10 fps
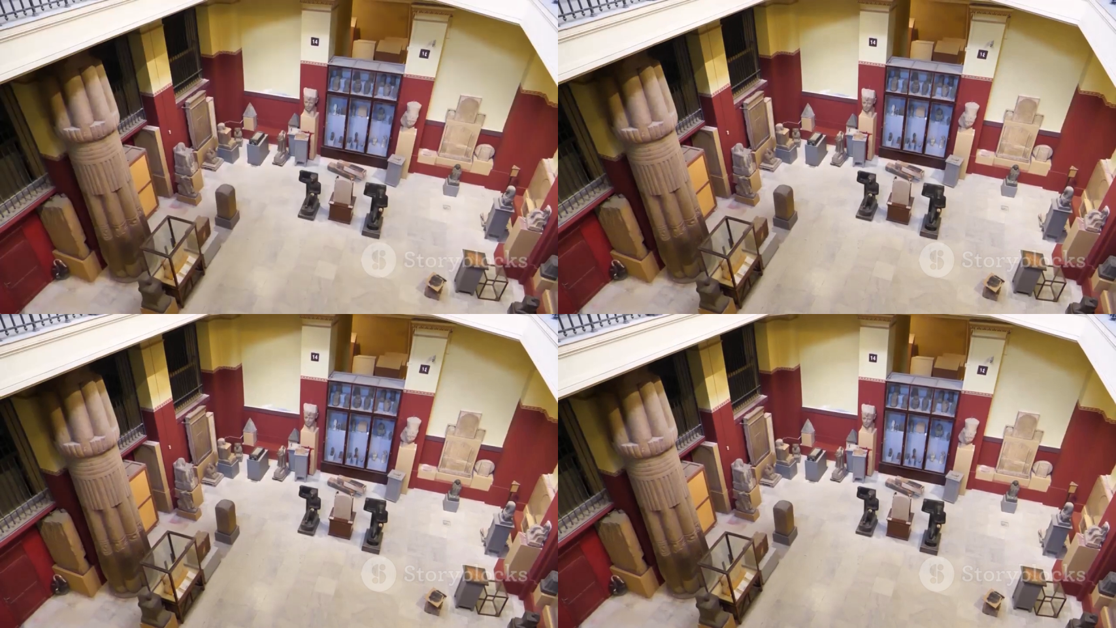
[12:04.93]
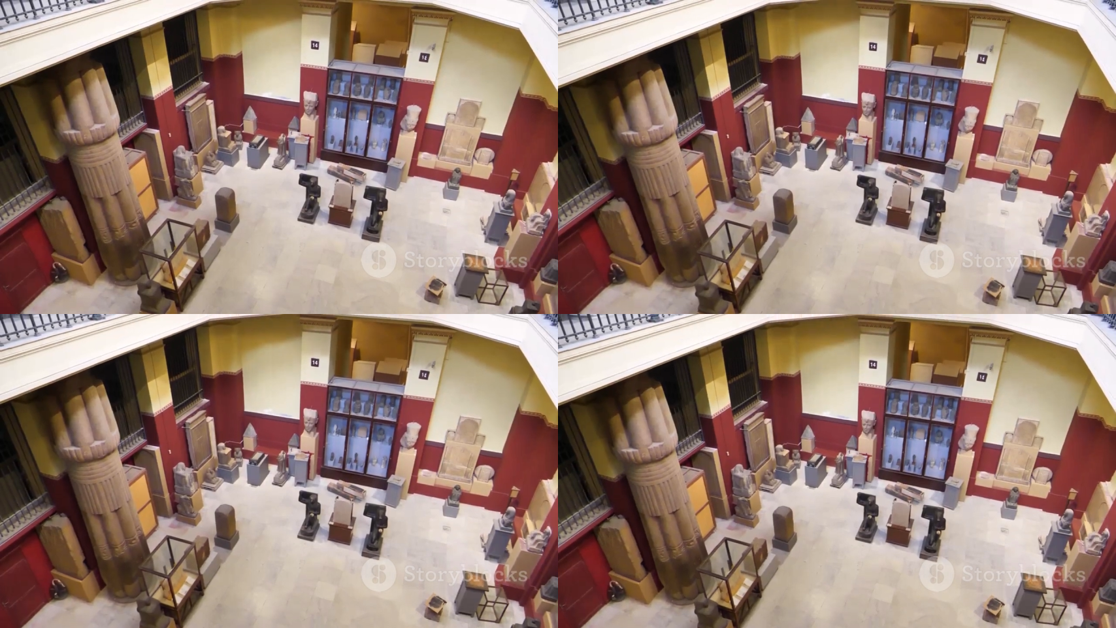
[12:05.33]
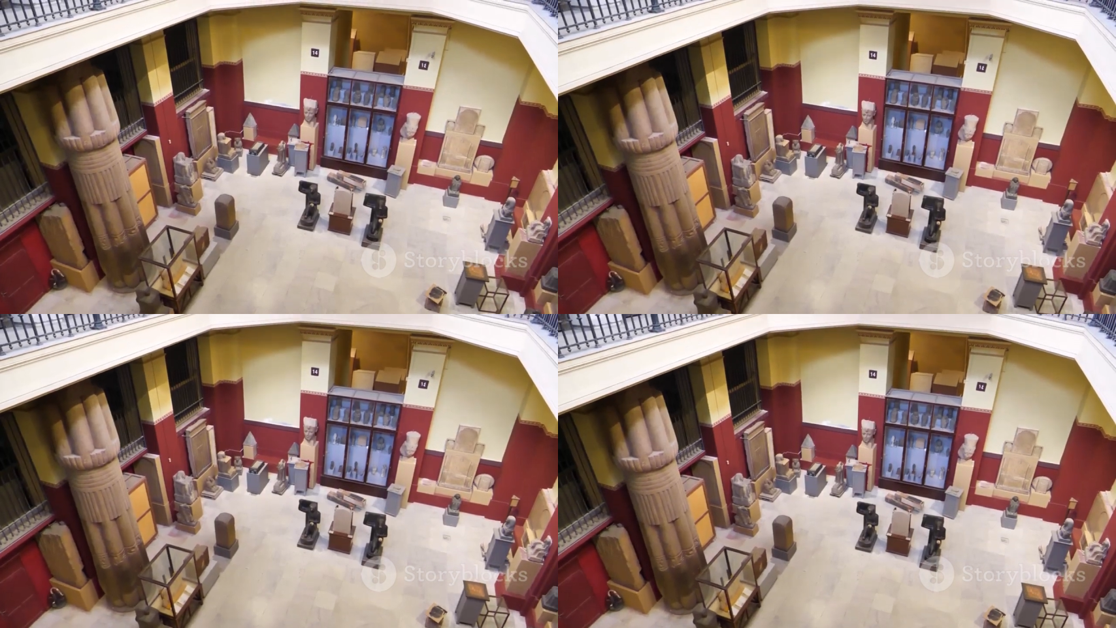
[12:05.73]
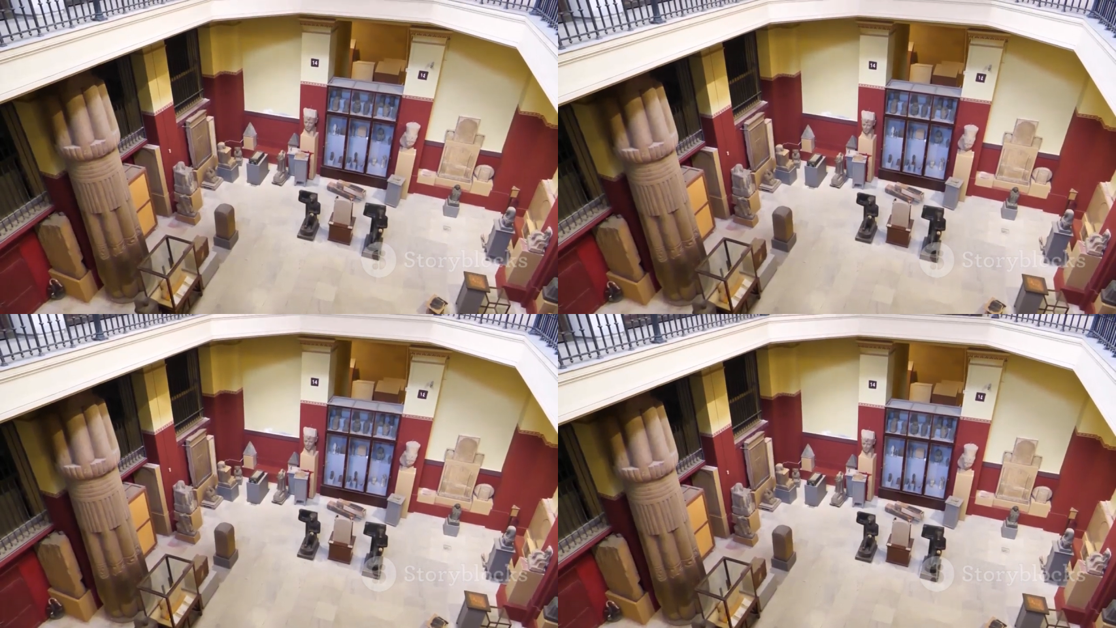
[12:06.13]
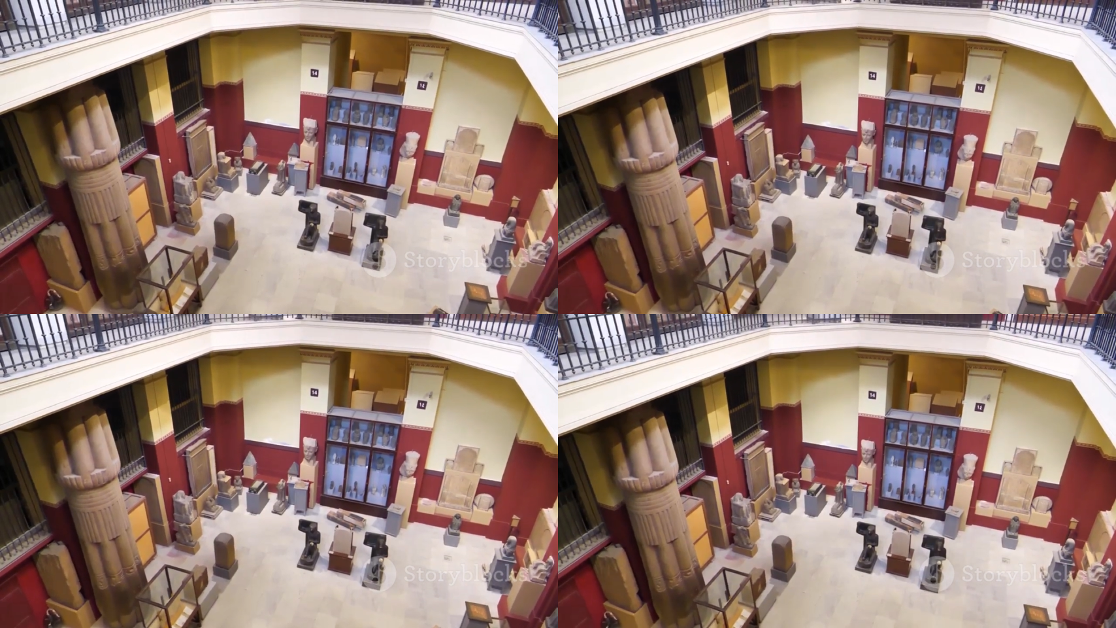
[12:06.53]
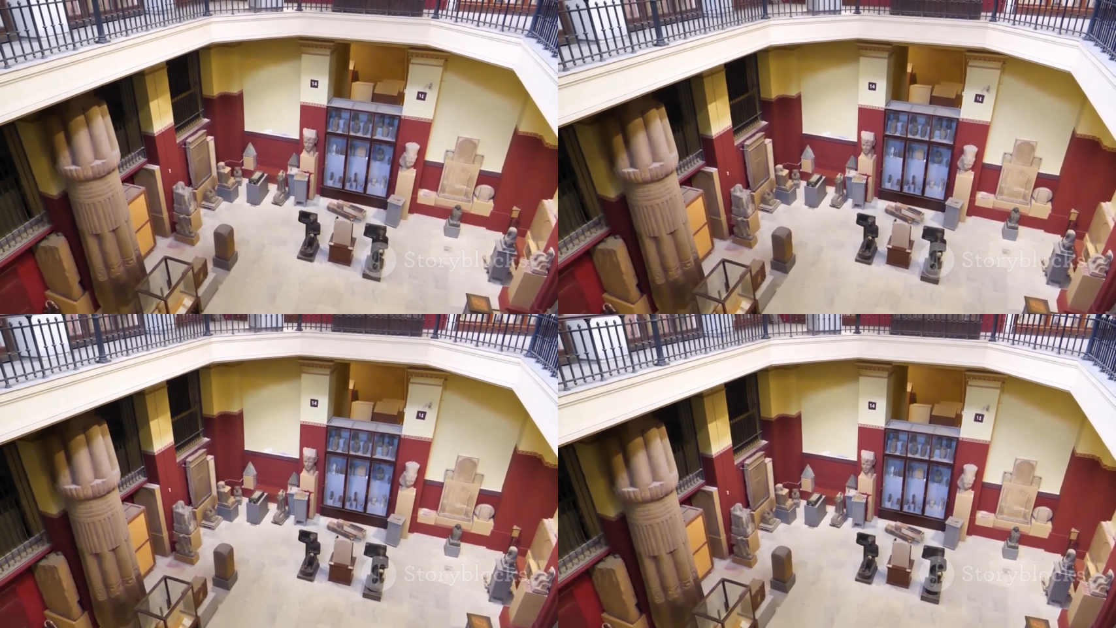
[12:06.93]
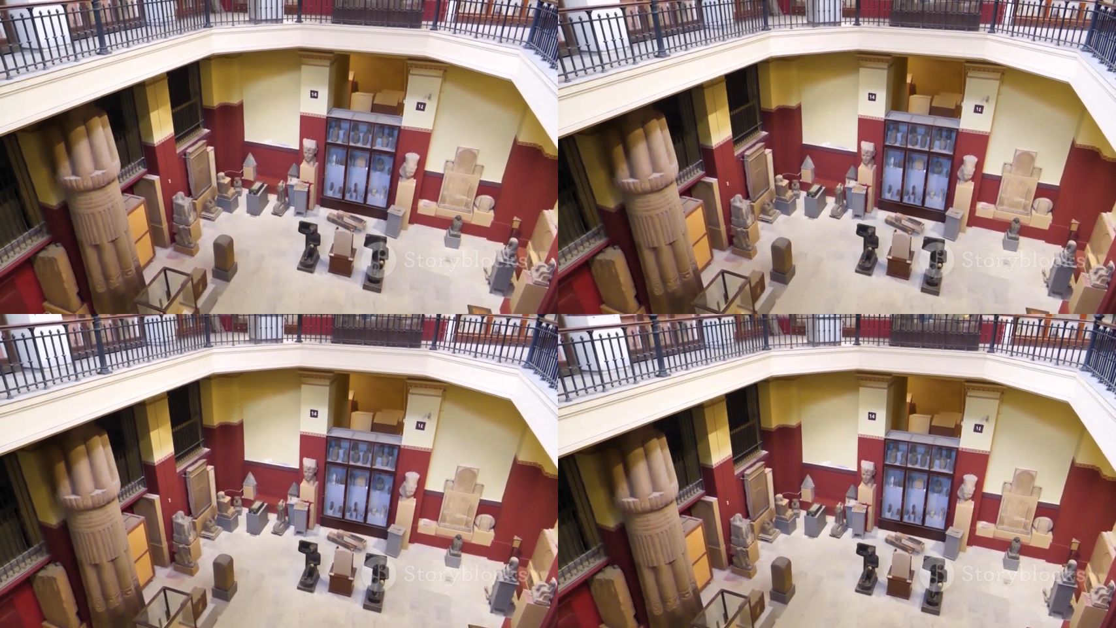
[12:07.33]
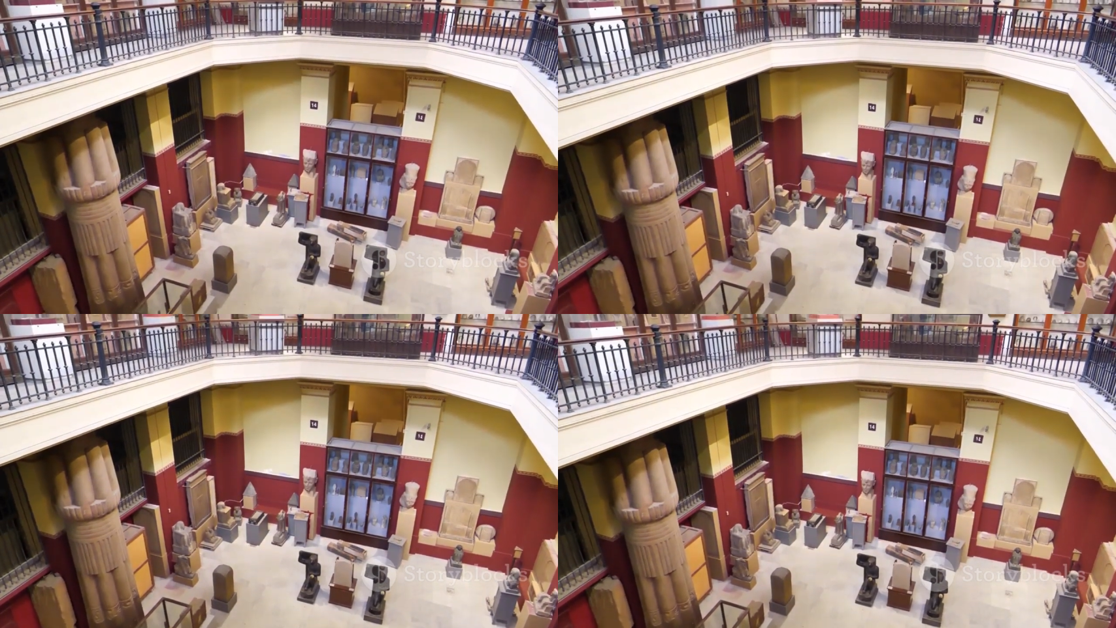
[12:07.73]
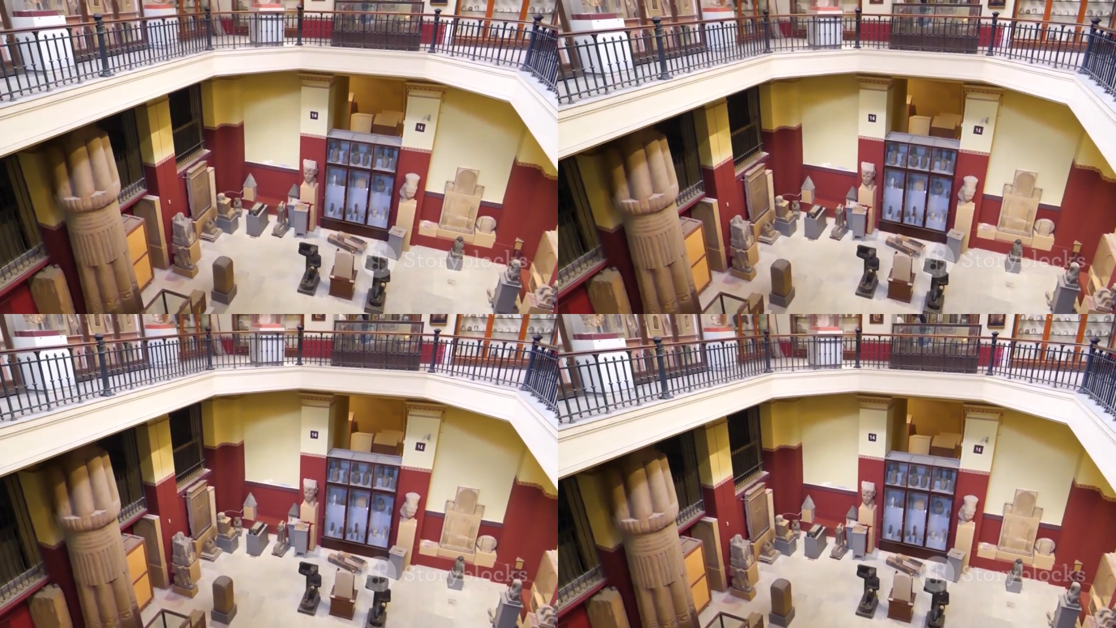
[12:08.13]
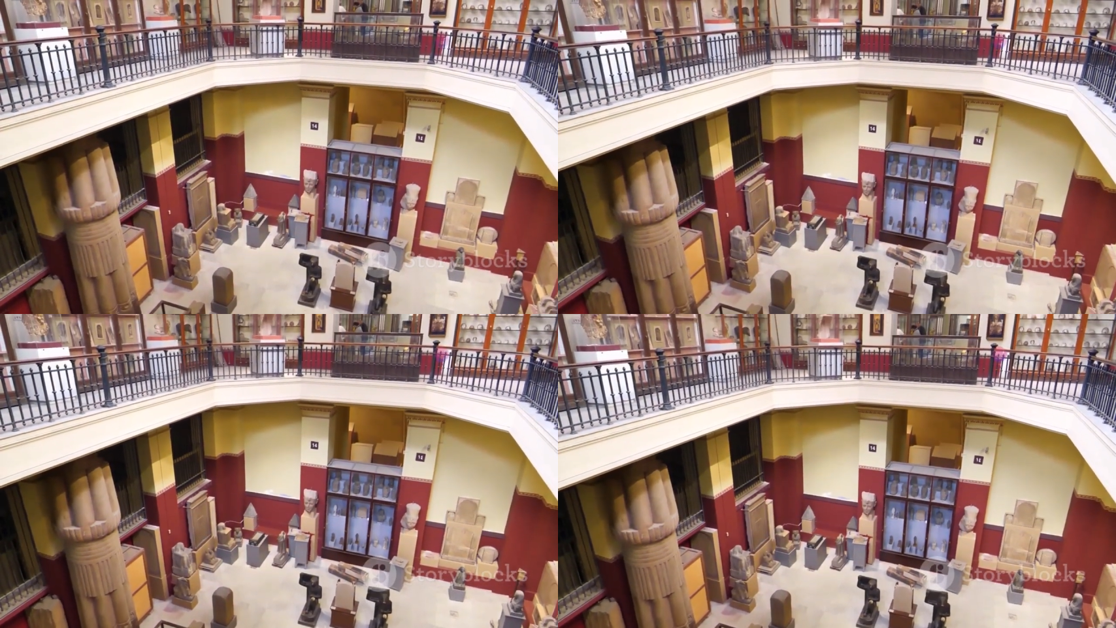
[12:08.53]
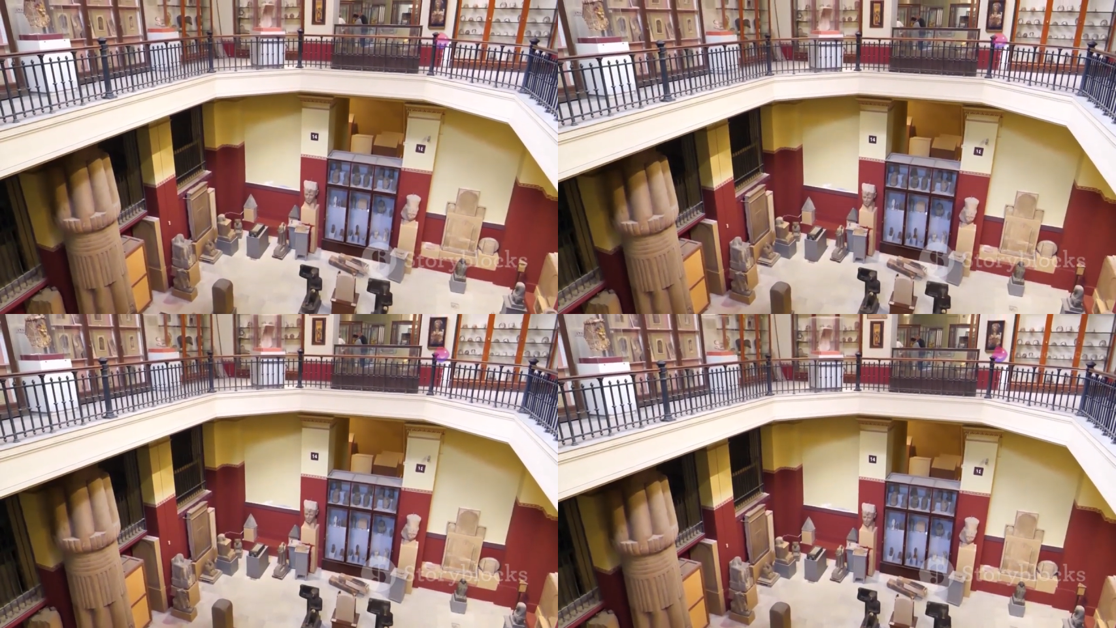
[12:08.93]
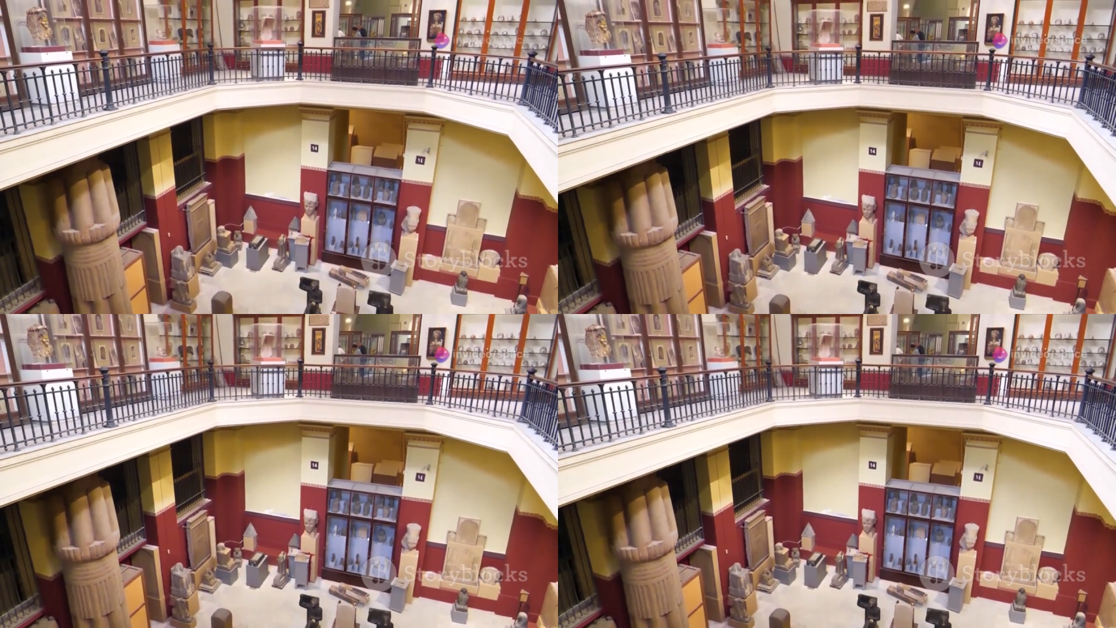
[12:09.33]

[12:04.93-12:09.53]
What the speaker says: No face is visible, so there are no lips to read.